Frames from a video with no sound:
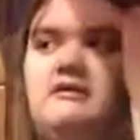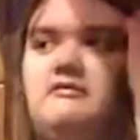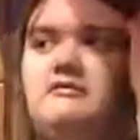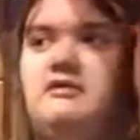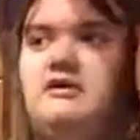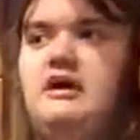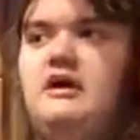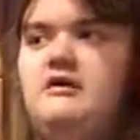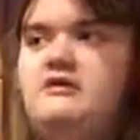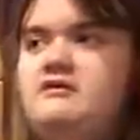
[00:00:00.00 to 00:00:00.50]

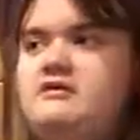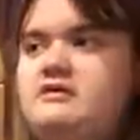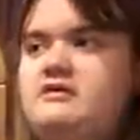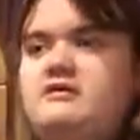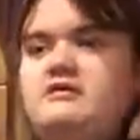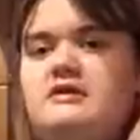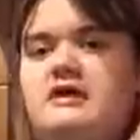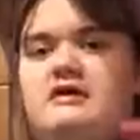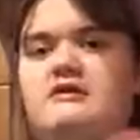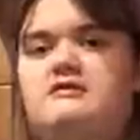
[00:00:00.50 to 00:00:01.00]
We're
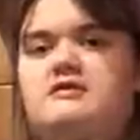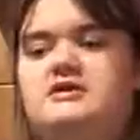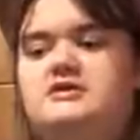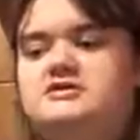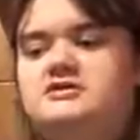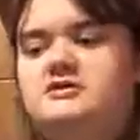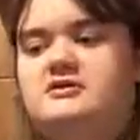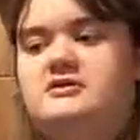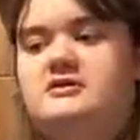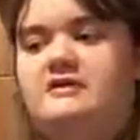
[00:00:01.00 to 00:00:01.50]
still not quite
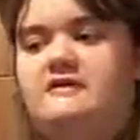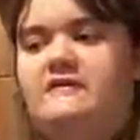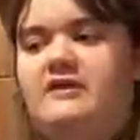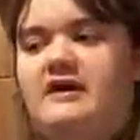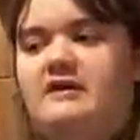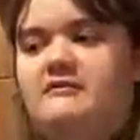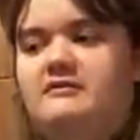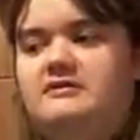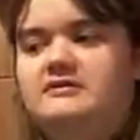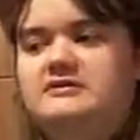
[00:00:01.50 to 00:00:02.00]
sure if
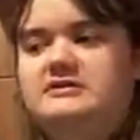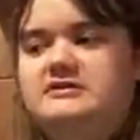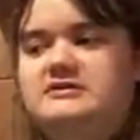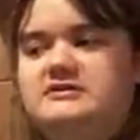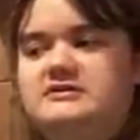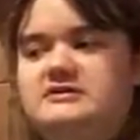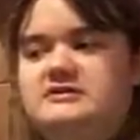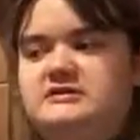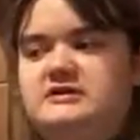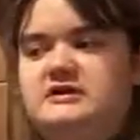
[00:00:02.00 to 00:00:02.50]
that one's
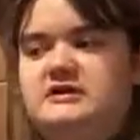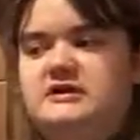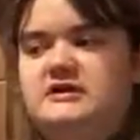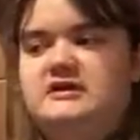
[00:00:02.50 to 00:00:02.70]
just